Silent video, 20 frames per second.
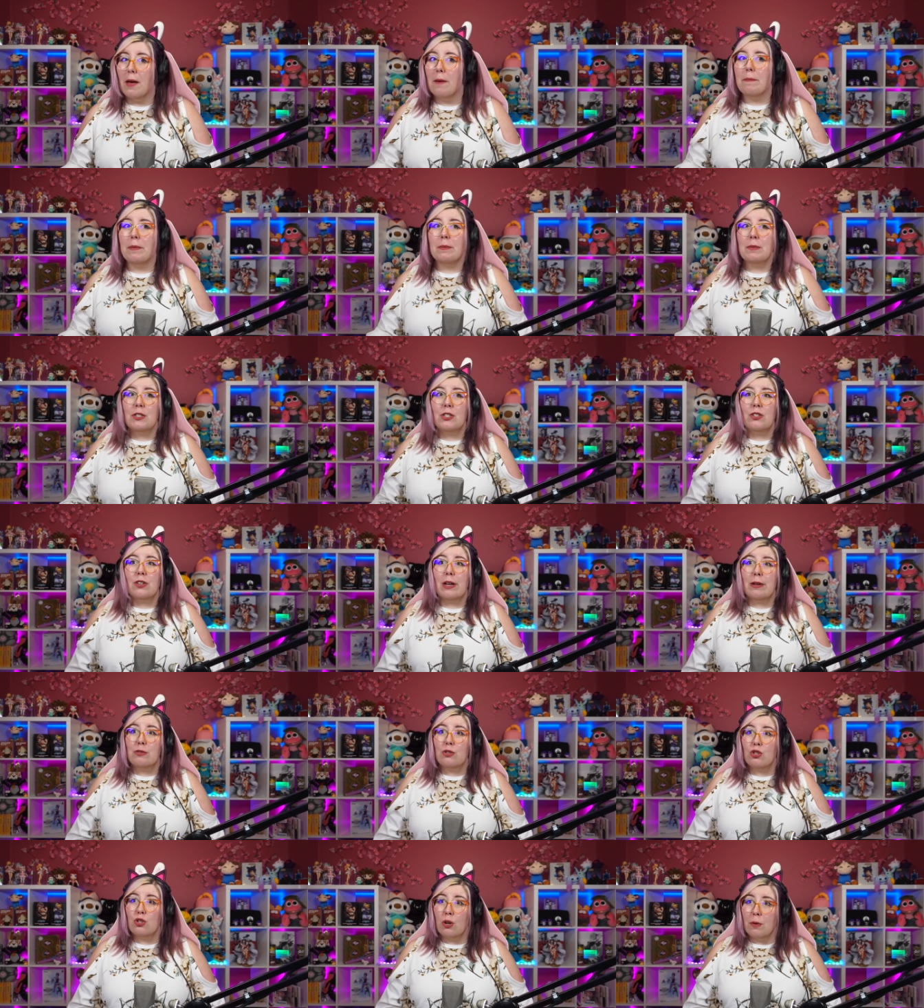But we still
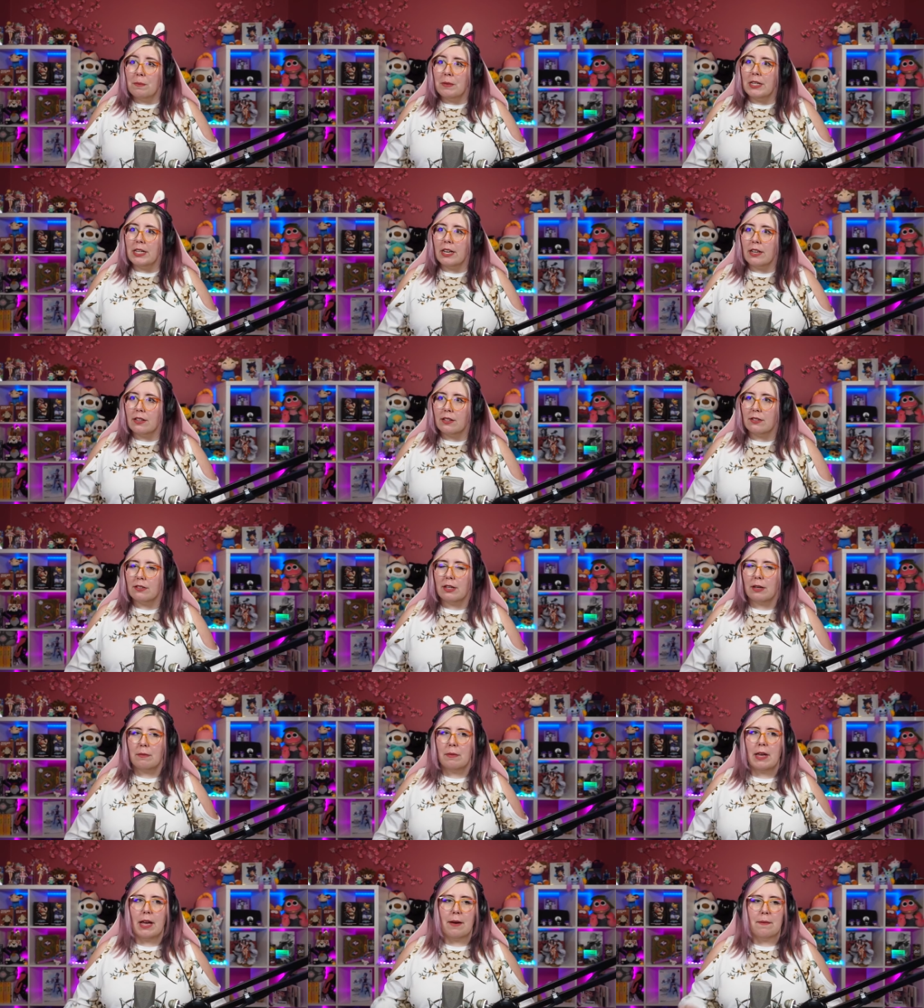have so many others. Like
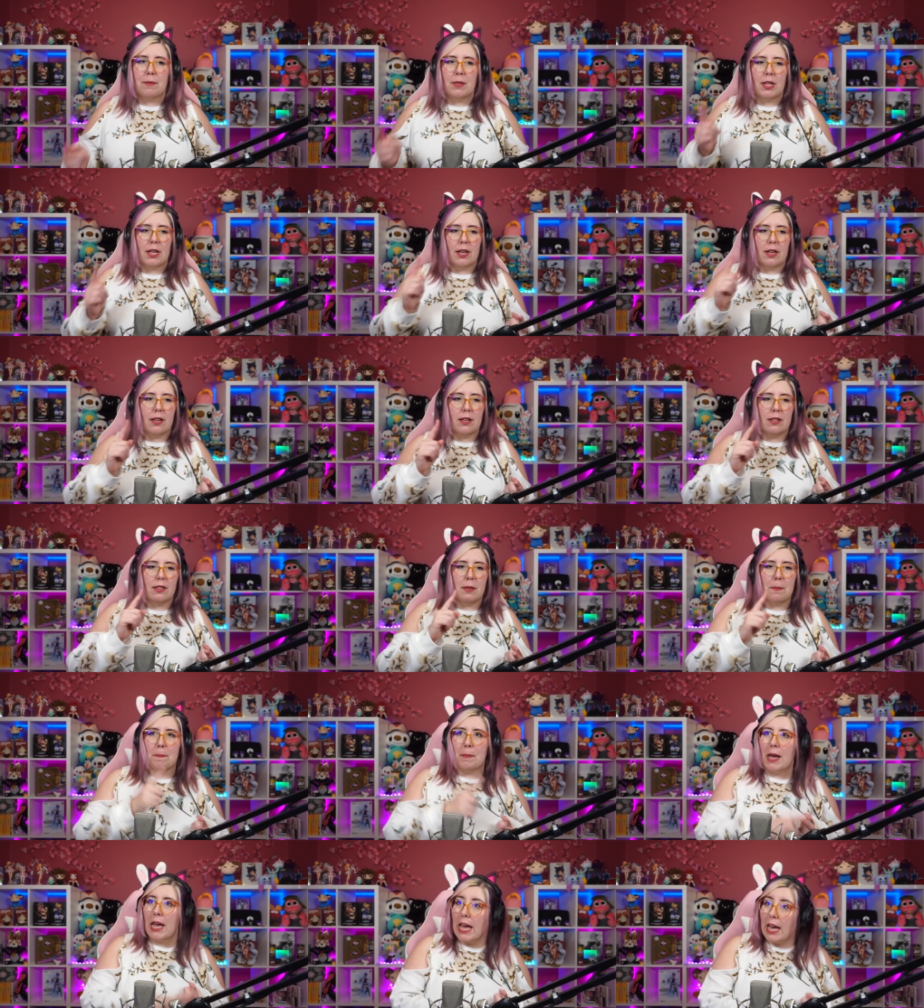we have the the
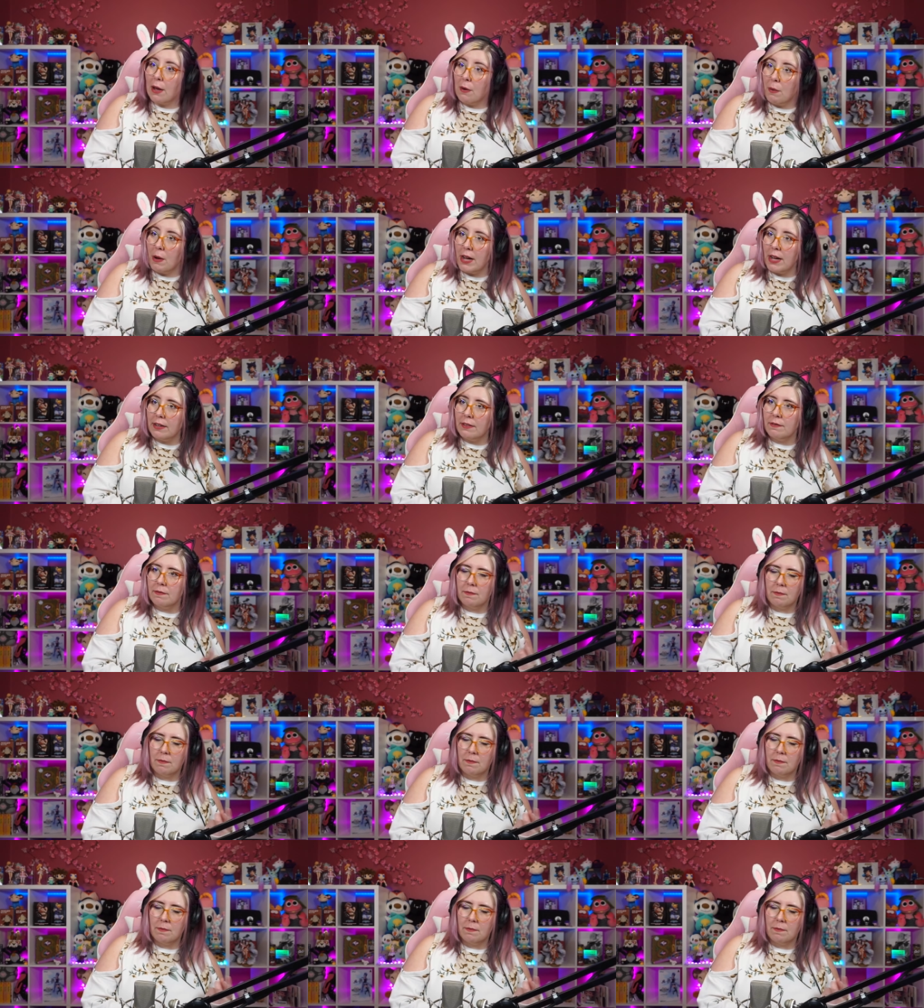pig one